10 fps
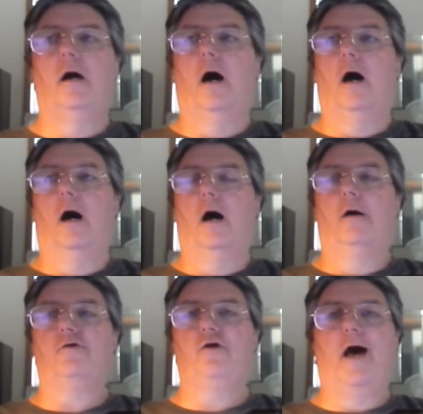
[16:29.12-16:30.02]

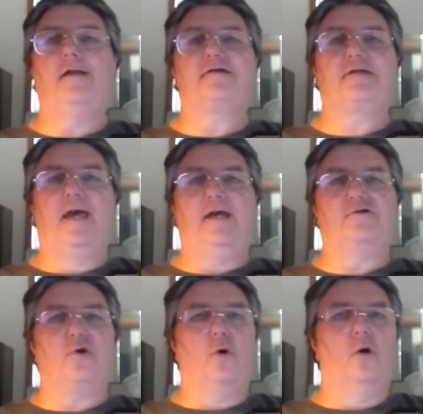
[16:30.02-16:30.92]
uh, United
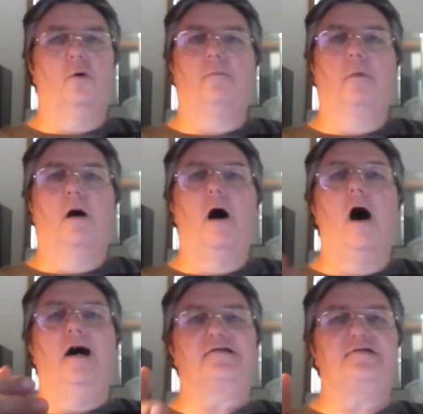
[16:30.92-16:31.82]
States, or
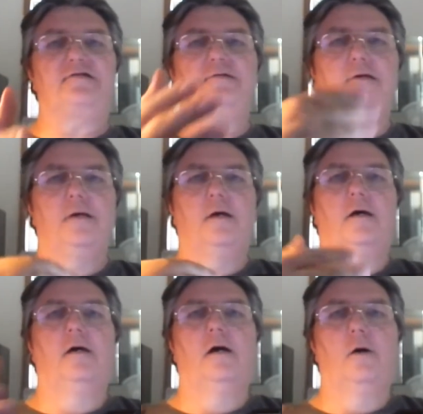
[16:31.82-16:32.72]
us,
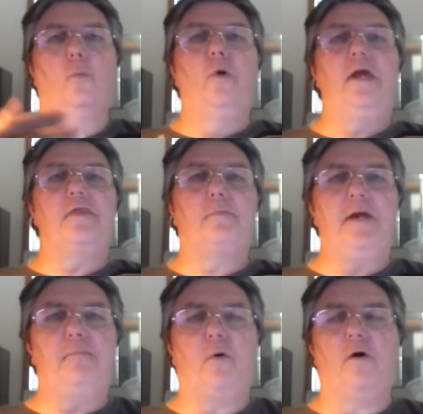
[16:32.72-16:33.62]
we the
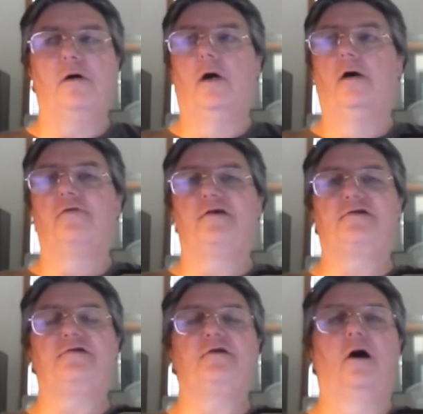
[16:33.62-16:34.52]
people.
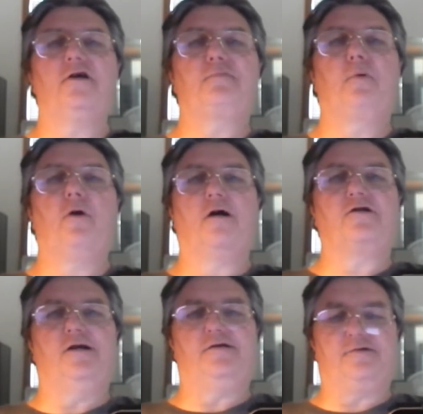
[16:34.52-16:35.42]
This is an us
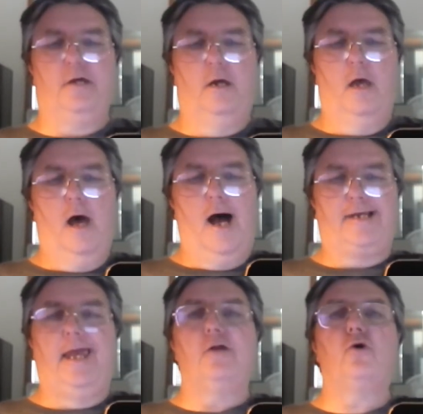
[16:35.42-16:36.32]
Productions. I
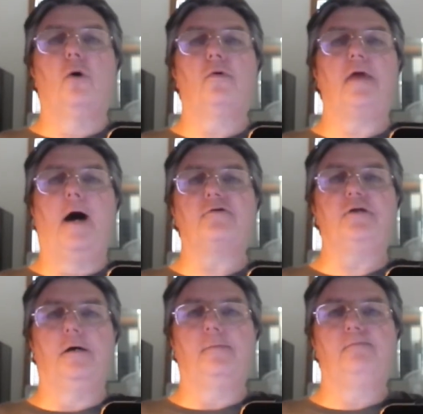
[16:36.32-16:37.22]
can't do it without
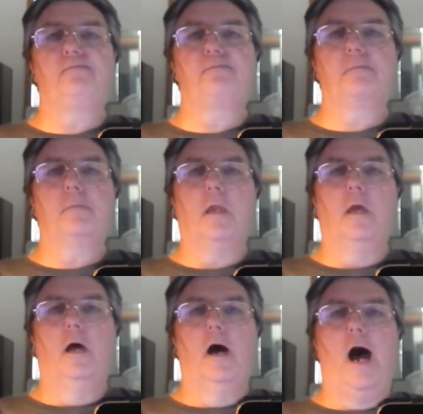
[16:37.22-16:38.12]
you.
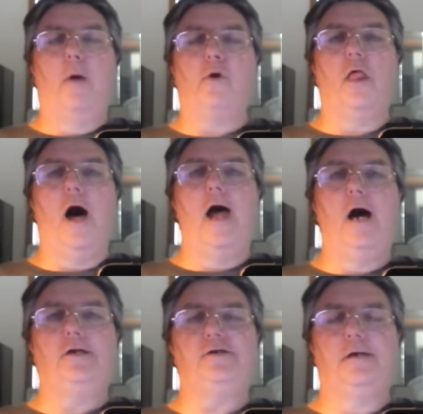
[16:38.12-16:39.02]
I rely
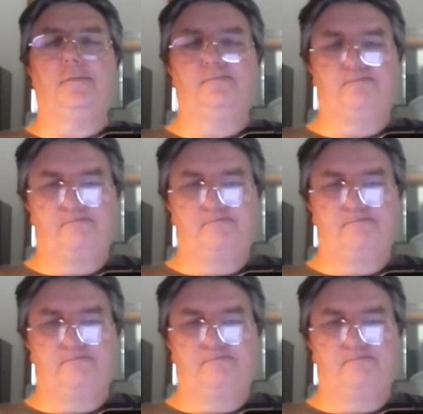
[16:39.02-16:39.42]
on you